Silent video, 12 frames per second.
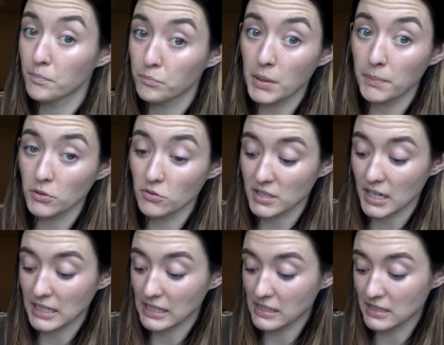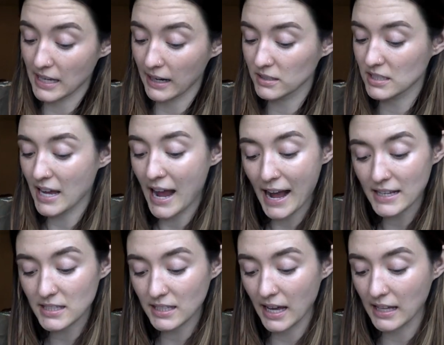people who study insects,
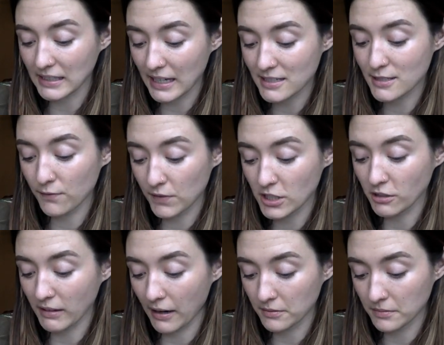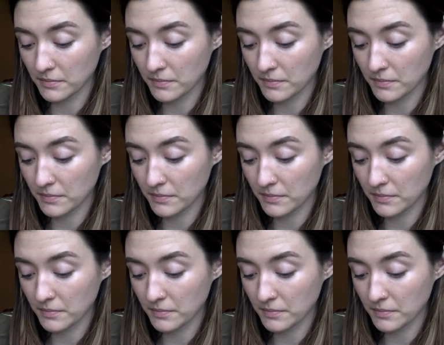ask and get to figure out.